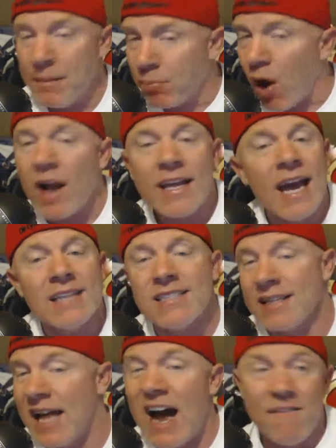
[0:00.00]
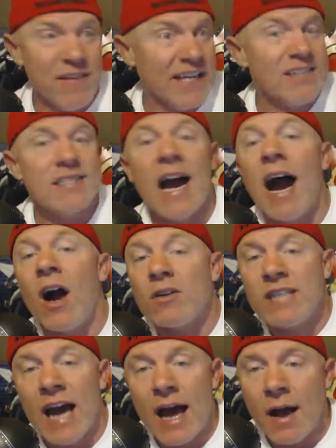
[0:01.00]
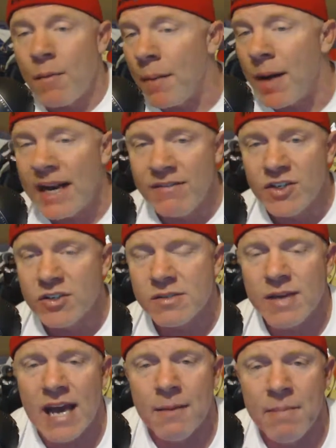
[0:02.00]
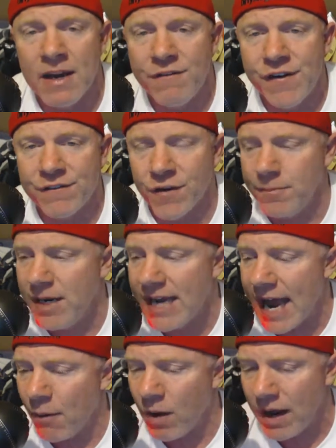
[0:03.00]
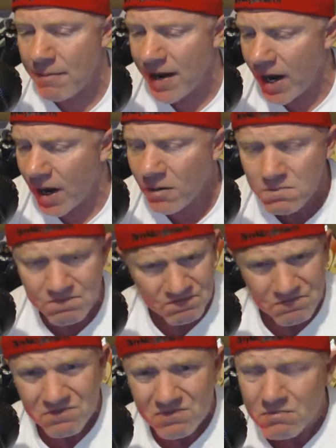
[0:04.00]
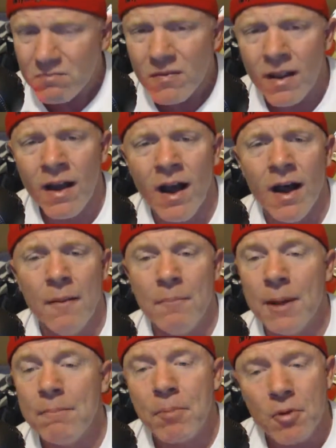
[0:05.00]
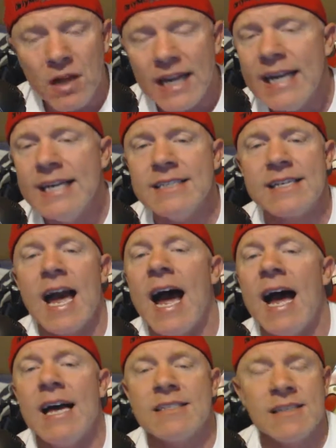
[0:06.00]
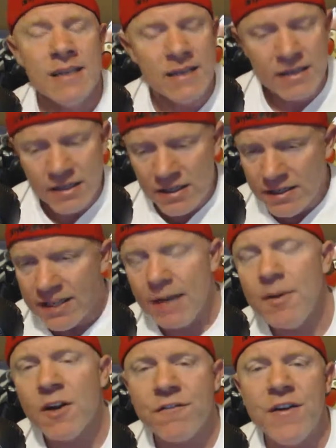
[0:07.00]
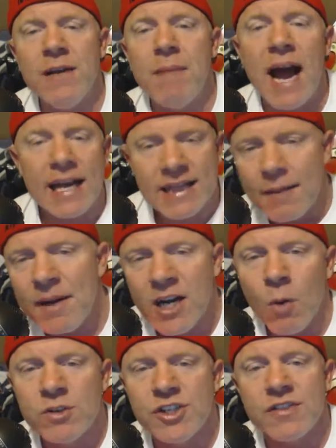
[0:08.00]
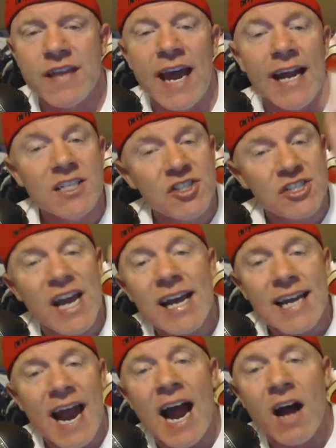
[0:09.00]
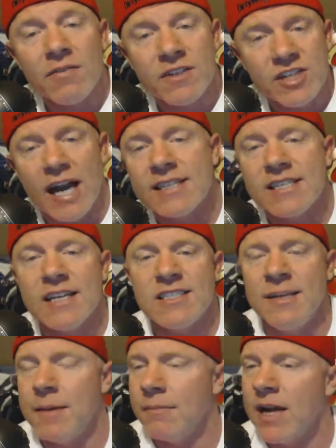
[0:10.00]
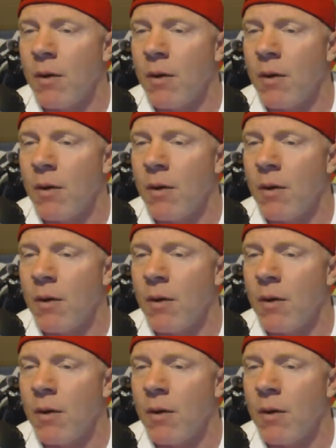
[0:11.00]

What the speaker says: Be broadcasting live the entire time. I might even do some kind of benefit for MDA while I'm there. But please, guys, give me your feedback. Let me know what you think. Check out the Giant Size Team